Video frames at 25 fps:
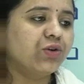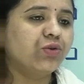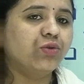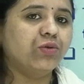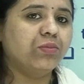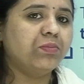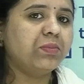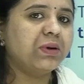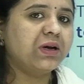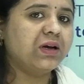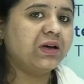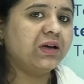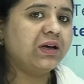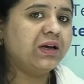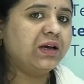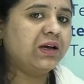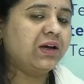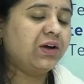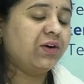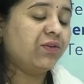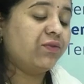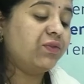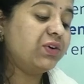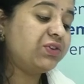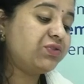group,
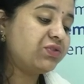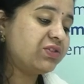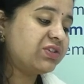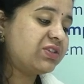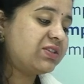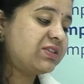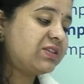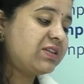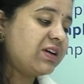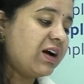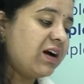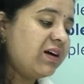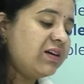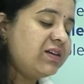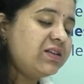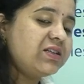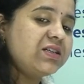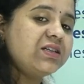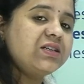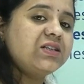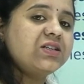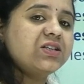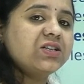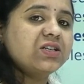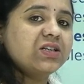which was
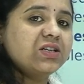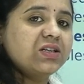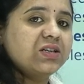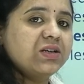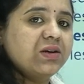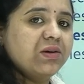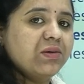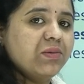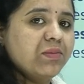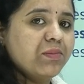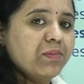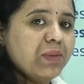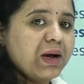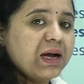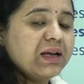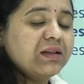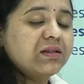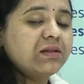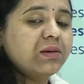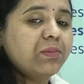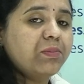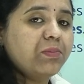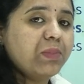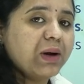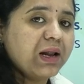started by
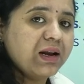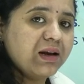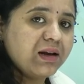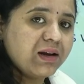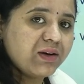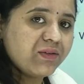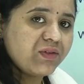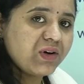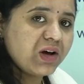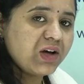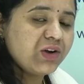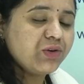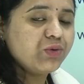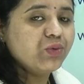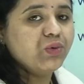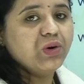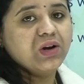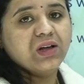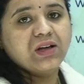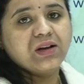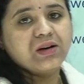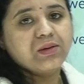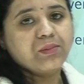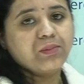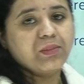the Pallava
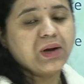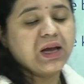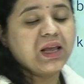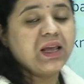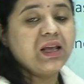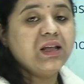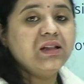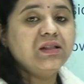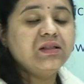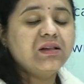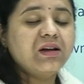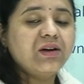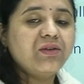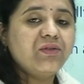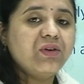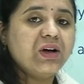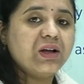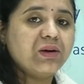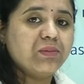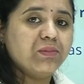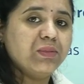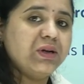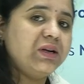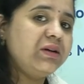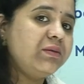ruler Mahendra
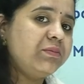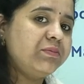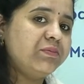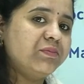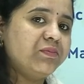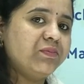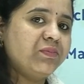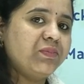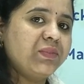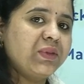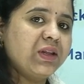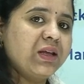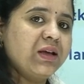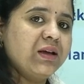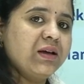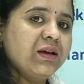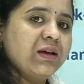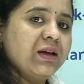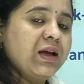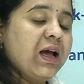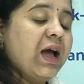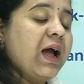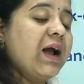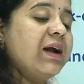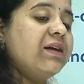Varman,
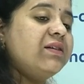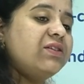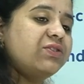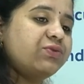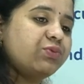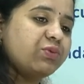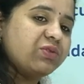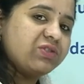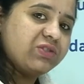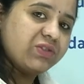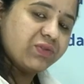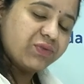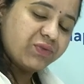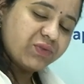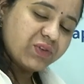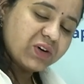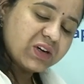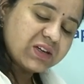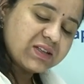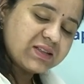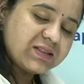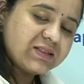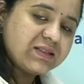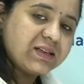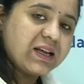and this was the
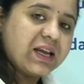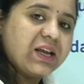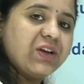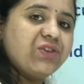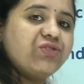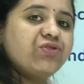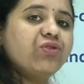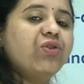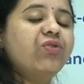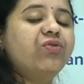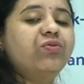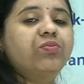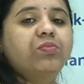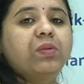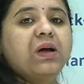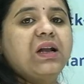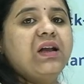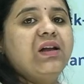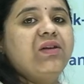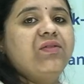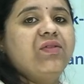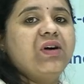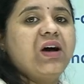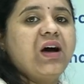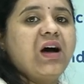first stage of
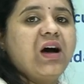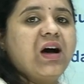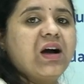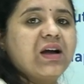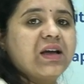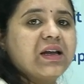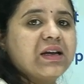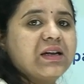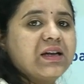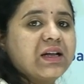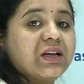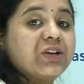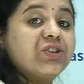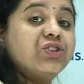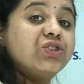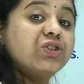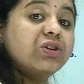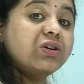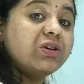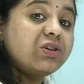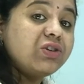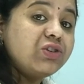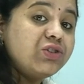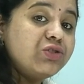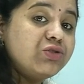Pallava
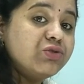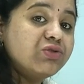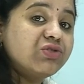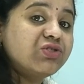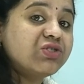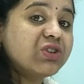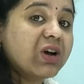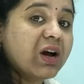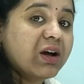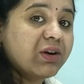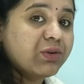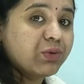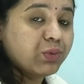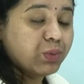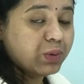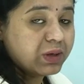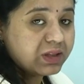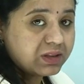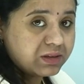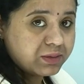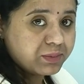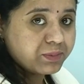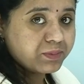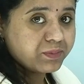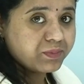architecture to start
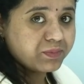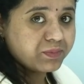with.